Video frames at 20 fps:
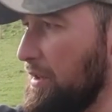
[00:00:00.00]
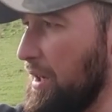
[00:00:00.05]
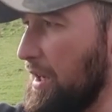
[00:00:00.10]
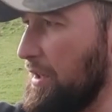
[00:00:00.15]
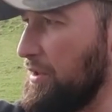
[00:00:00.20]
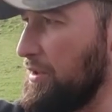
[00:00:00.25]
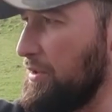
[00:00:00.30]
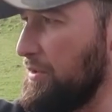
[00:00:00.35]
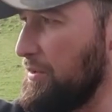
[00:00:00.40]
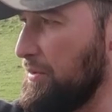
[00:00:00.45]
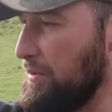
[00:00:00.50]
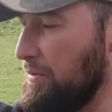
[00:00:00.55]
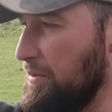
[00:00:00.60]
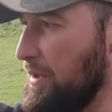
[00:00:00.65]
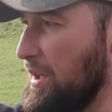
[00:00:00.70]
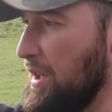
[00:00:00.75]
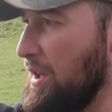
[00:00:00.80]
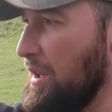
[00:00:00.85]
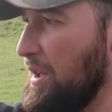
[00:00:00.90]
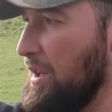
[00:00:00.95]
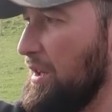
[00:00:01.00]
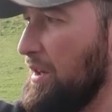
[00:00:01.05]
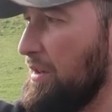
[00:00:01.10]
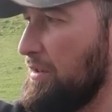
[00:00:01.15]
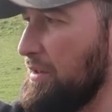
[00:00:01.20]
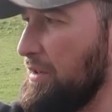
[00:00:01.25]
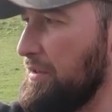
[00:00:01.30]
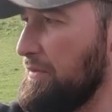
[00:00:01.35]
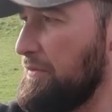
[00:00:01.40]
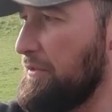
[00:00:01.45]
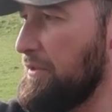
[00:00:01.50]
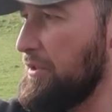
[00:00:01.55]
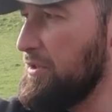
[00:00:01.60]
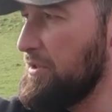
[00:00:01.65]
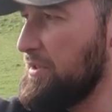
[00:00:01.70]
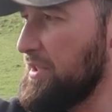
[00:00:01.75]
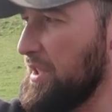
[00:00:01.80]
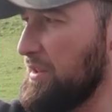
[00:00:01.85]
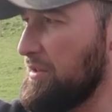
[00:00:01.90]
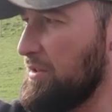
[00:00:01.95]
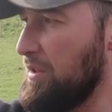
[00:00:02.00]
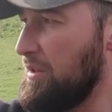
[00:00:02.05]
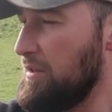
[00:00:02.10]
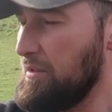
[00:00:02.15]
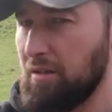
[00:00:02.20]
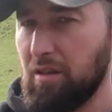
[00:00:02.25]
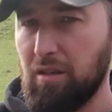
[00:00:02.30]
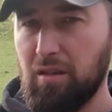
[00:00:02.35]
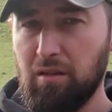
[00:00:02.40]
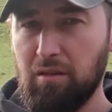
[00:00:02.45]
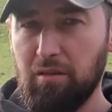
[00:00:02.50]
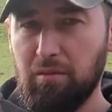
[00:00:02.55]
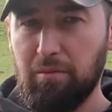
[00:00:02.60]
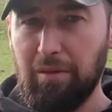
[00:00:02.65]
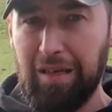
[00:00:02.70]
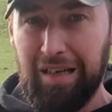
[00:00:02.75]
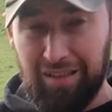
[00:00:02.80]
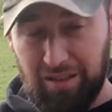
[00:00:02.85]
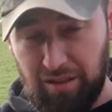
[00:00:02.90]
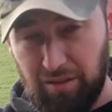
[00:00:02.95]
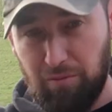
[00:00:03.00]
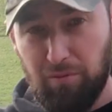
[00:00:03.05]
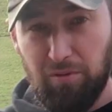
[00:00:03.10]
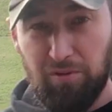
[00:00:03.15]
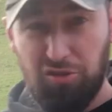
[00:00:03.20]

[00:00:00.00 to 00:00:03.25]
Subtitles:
actually to reinforce that corner. Actually was